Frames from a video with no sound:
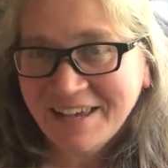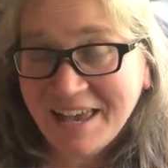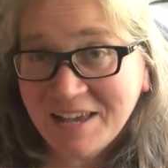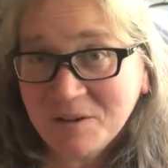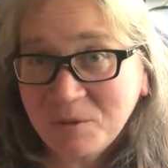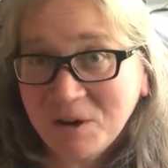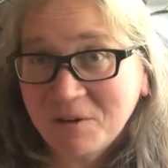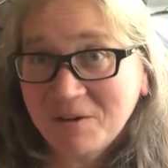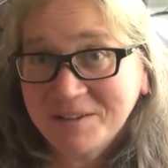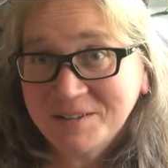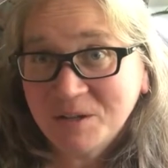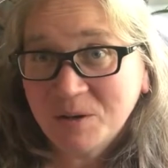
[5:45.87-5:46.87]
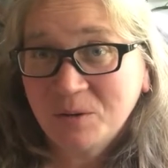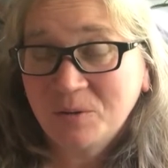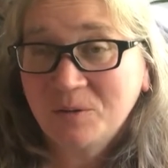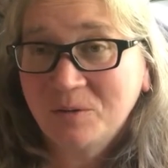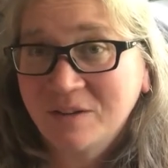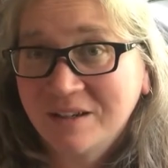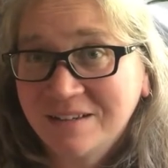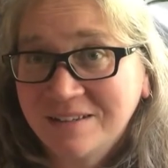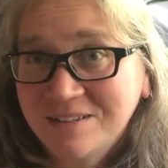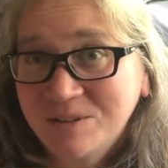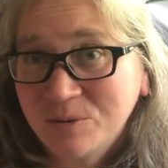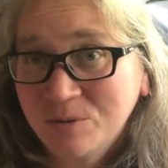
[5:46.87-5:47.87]
And we are also going
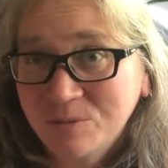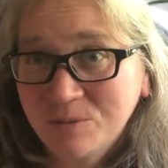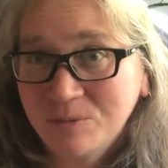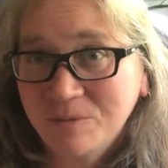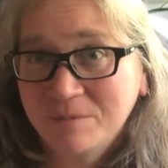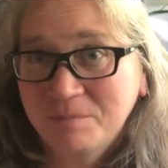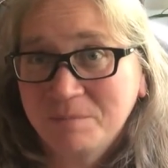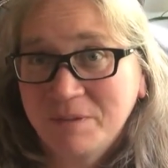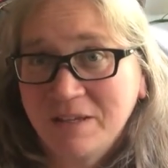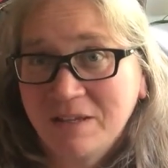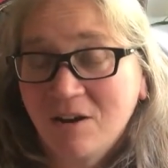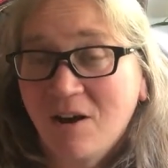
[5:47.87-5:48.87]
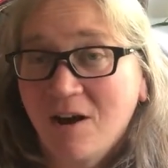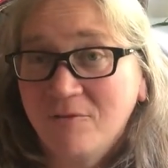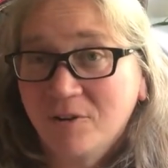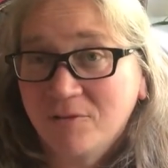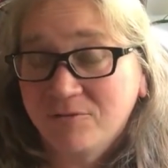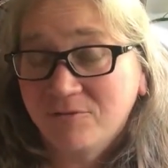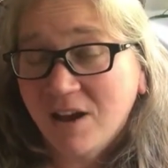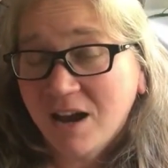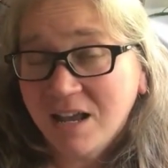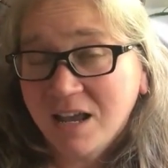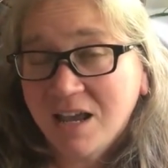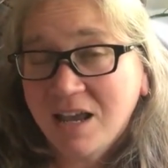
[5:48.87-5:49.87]
to be off on
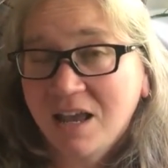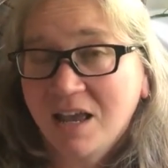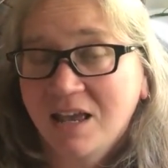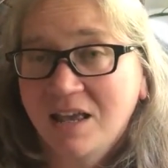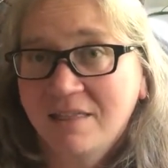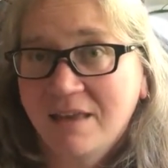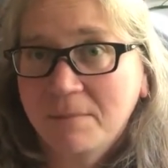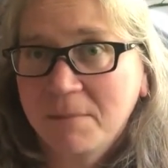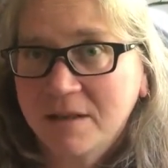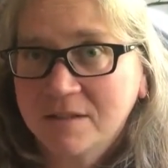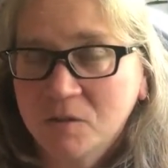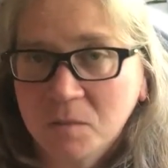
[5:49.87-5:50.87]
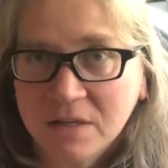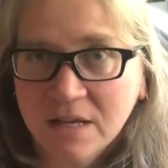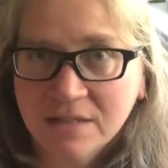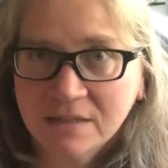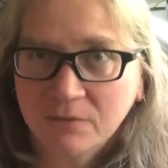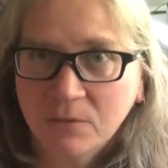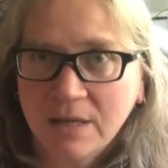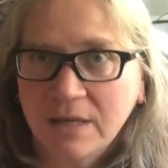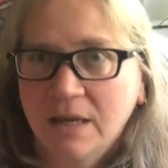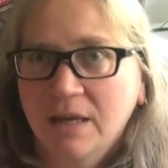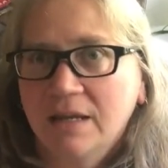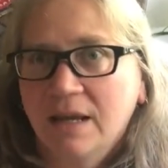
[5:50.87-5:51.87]
Friday, and that makes three days of
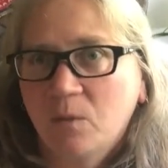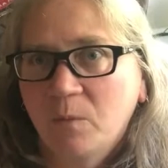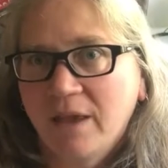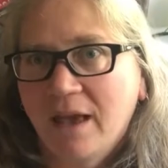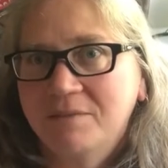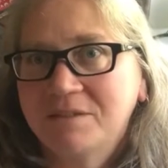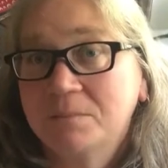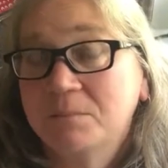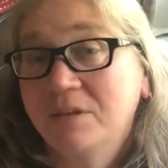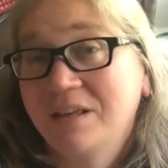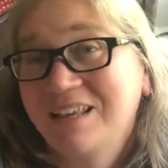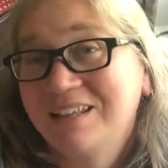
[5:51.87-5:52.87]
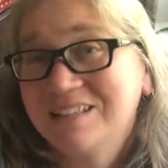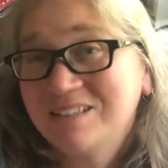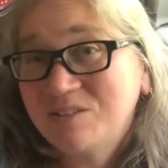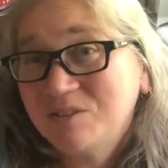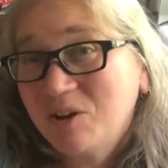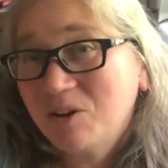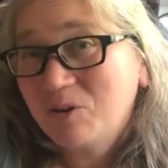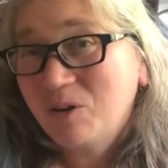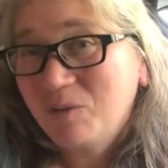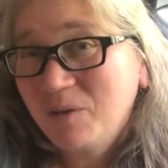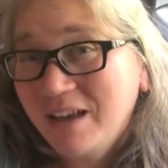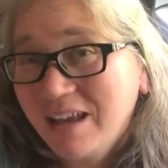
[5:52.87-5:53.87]
weekend, and we have some plans to go
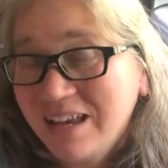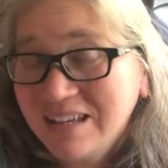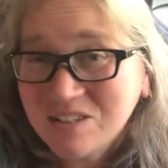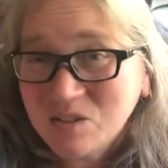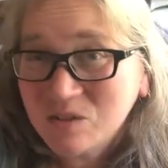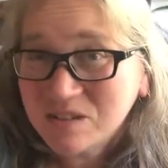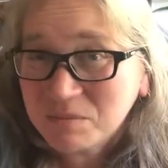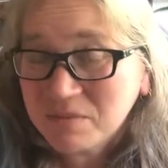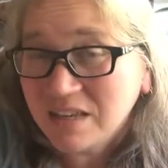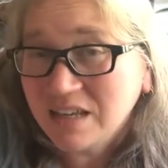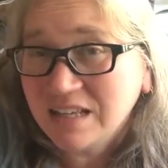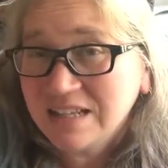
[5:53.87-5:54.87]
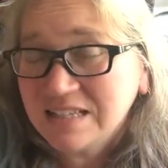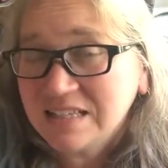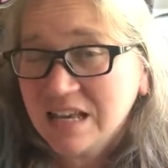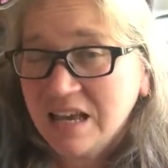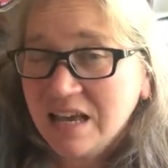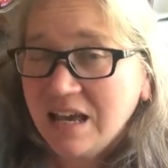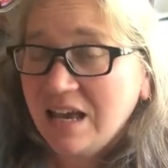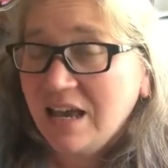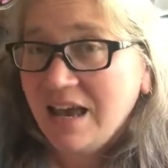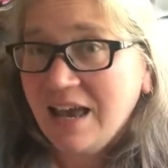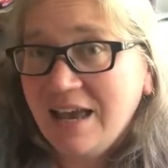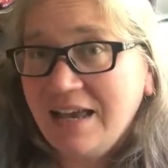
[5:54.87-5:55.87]
away and do some things.
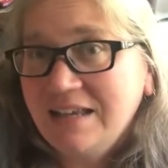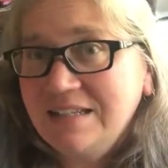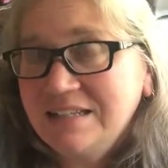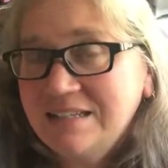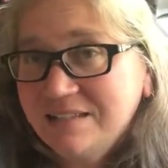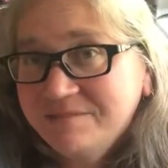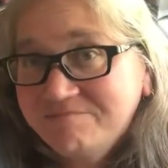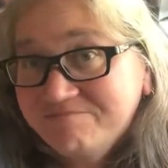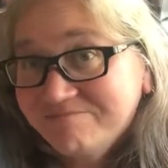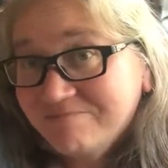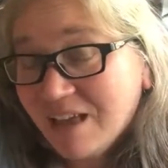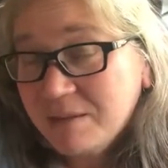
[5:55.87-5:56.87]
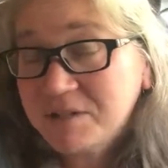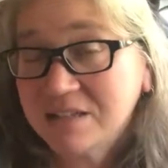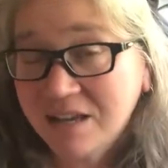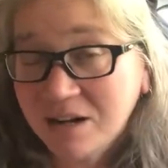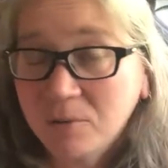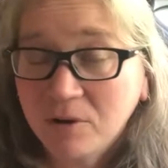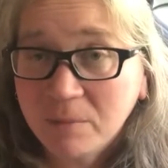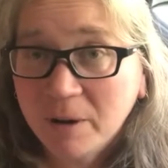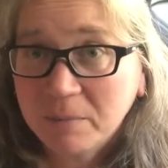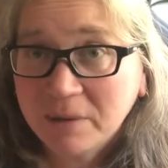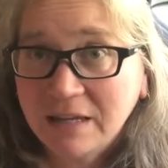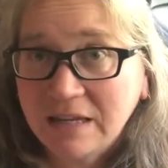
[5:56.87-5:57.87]
And I'm just kind of worried
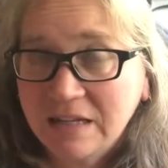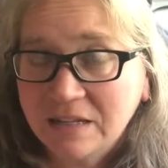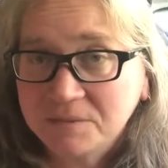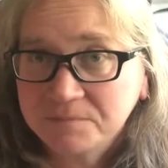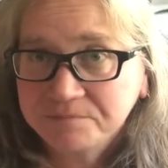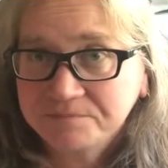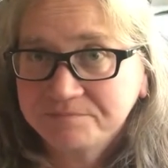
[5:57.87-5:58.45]
about my eating.